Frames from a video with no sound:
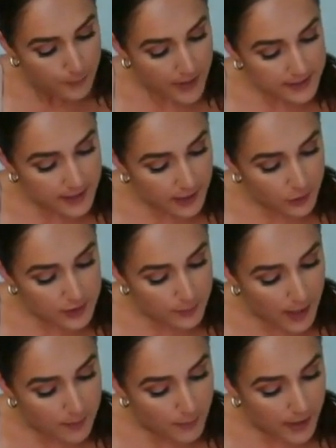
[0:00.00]
Best thing you
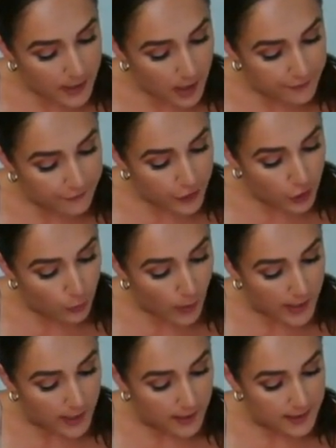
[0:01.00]
spent money on for your
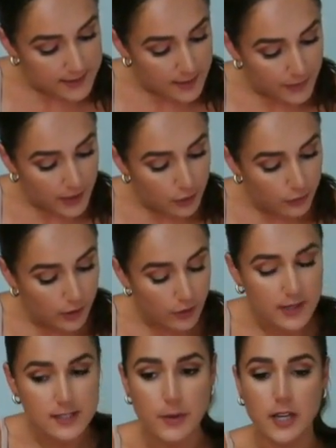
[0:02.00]
wedding and something you
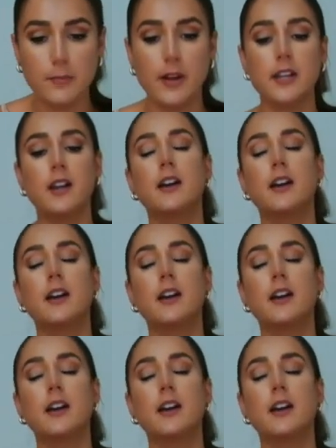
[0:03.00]
regret spending money